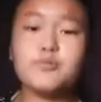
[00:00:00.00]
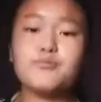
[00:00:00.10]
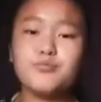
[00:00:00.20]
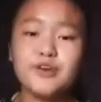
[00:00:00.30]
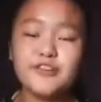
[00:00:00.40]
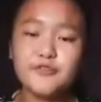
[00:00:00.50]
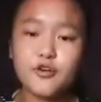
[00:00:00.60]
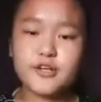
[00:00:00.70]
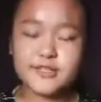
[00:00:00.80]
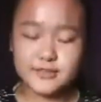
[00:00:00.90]
long life.
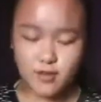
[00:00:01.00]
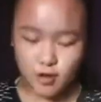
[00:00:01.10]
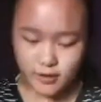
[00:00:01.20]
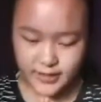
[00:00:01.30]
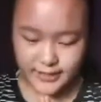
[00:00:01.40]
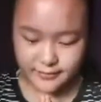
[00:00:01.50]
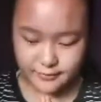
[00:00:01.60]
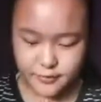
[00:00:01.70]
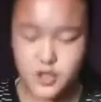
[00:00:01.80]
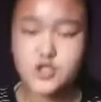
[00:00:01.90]
So
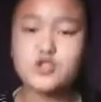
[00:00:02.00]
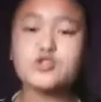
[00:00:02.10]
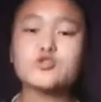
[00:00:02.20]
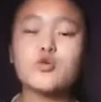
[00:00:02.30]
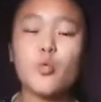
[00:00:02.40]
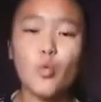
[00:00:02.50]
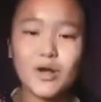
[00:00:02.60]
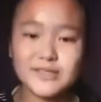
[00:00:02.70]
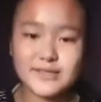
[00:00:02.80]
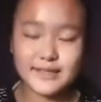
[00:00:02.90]
once again,
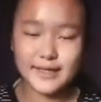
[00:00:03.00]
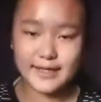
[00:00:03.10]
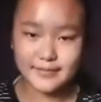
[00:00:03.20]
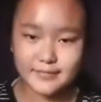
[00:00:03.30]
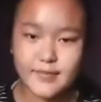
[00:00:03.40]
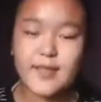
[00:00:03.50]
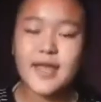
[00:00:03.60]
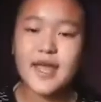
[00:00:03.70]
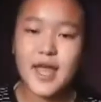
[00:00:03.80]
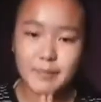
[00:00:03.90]
happy birthday, His
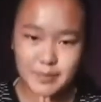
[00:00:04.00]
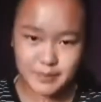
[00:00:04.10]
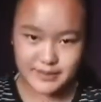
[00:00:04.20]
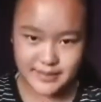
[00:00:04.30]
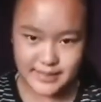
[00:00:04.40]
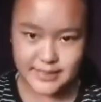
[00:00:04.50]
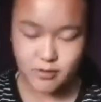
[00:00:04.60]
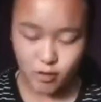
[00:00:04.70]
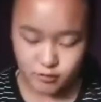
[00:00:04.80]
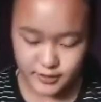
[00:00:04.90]
Holiness.
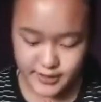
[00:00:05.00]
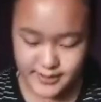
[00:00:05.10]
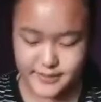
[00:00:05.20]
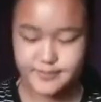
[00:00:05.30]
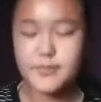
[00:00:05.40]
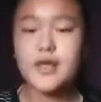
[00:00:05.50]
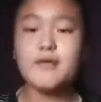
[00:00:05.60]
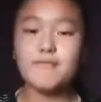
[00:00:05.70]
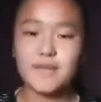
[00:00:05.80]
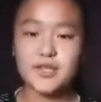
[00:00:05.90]
May you live
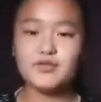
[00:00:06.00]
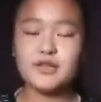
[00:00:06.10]
long with